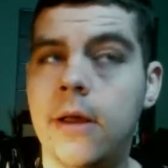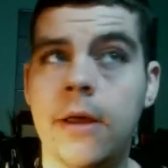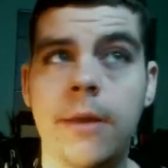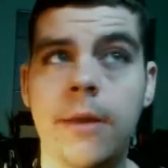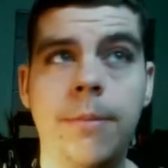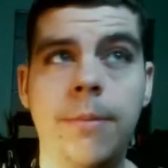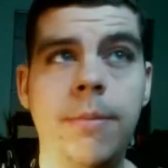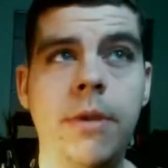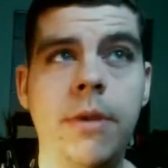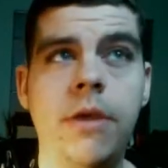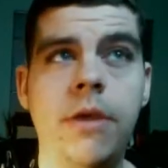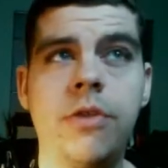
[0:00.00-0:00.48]

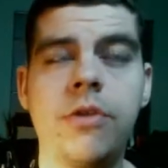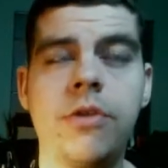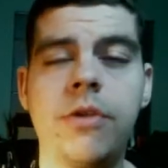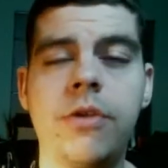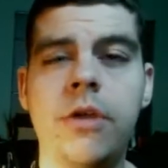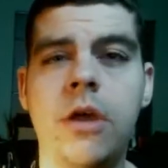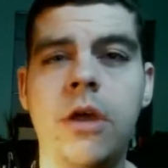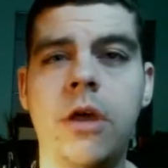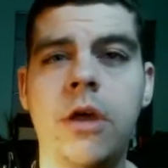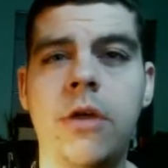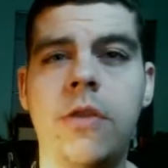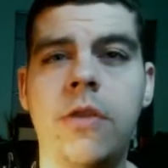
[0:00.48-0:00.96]

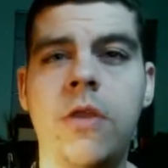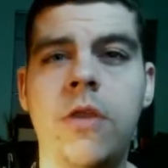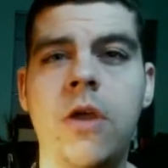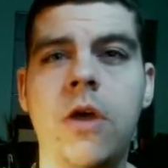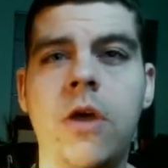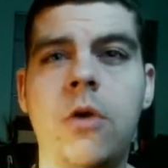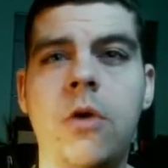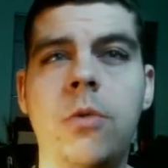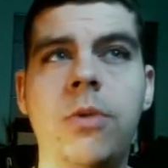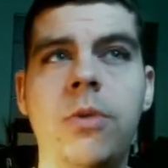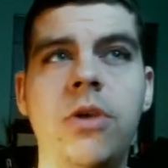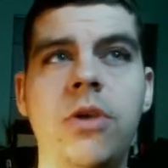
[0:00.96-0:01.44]
basically I think
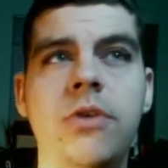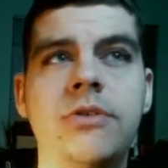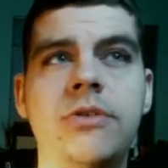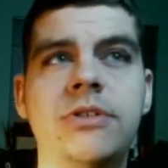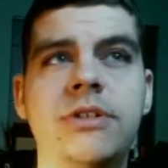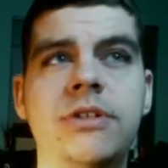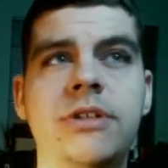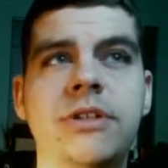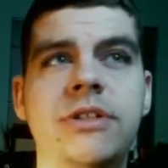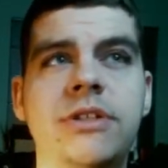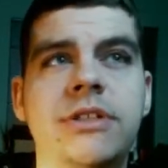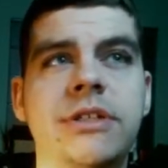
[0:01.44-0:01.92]
I will be
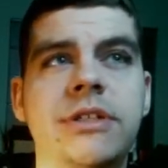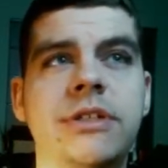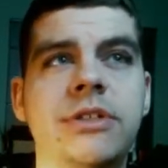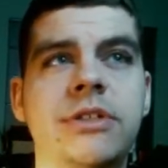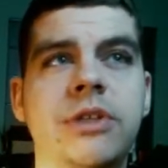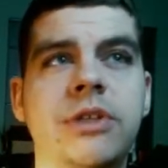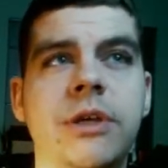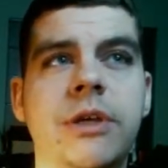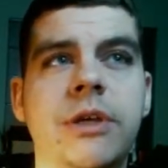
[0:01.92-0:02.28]
using this as